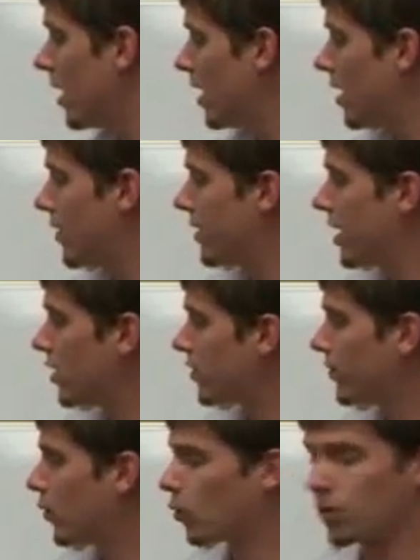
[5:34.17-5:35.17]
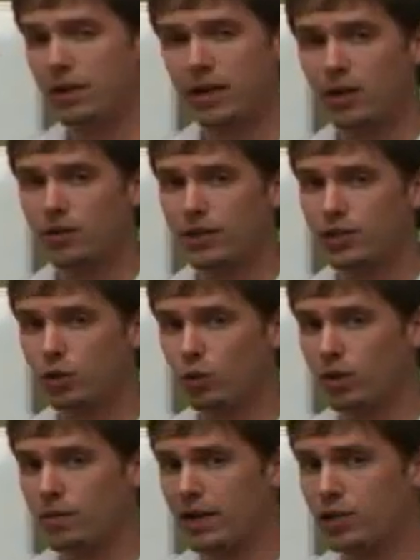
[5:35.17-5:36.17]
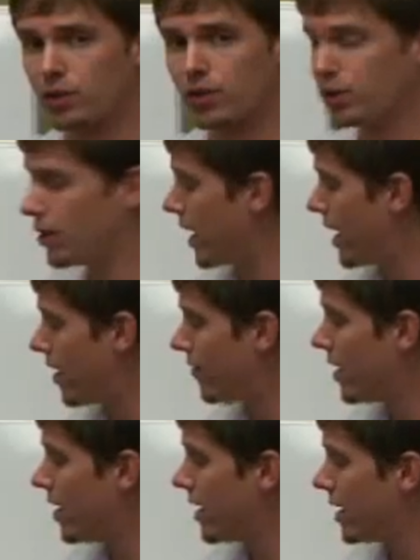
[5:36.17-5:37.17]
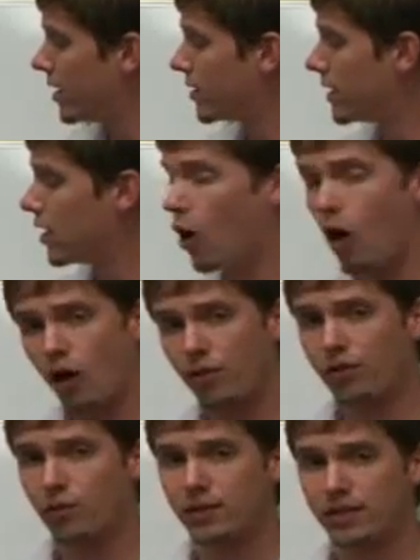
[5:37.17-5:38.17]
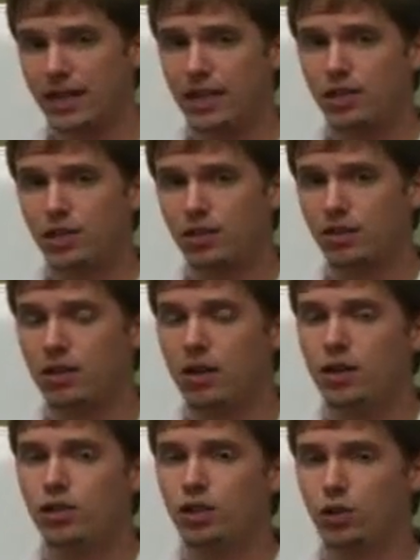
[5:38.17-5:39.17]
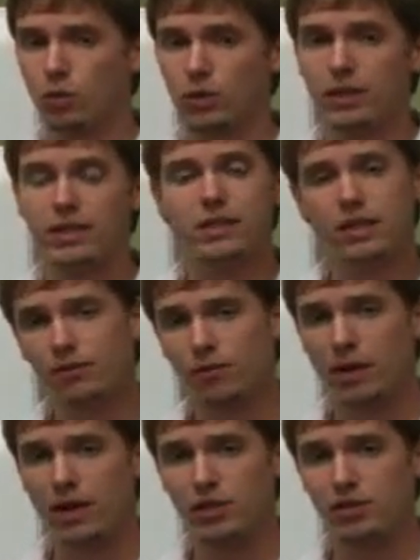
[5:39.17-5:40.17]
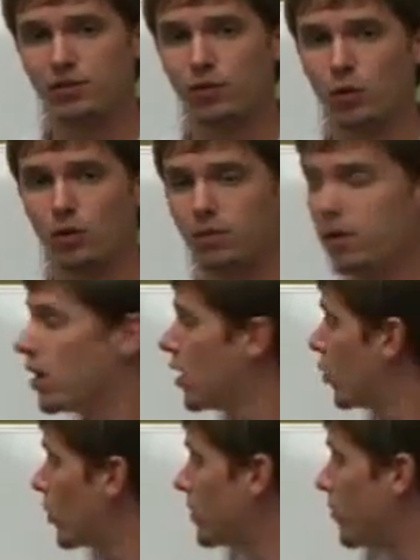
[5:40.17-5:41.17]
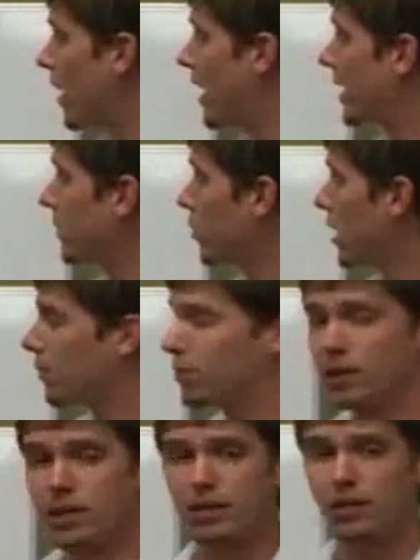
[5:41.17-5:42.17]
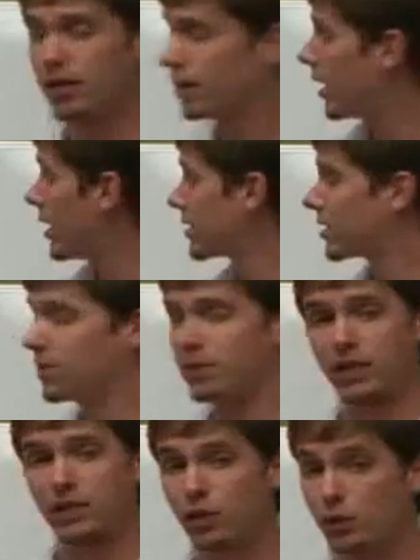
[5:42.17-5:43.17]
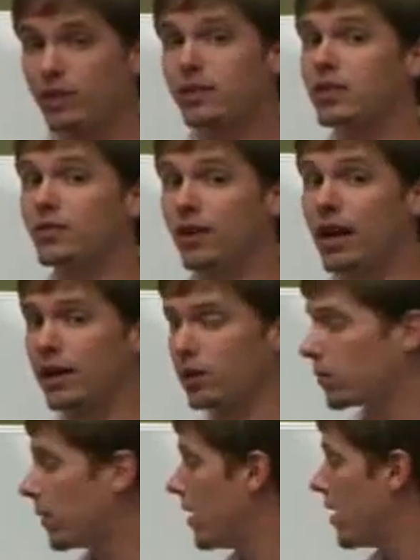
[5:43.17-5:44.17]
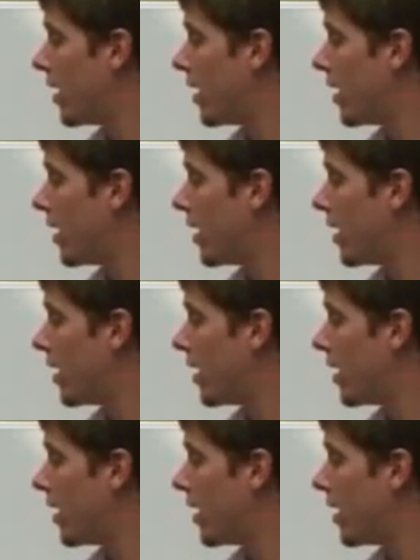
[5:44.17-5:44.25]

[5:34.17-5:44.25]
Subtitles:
The other form here that you'll want to make sure that you have is the authorization to release information form. When buying property subject to, this is vital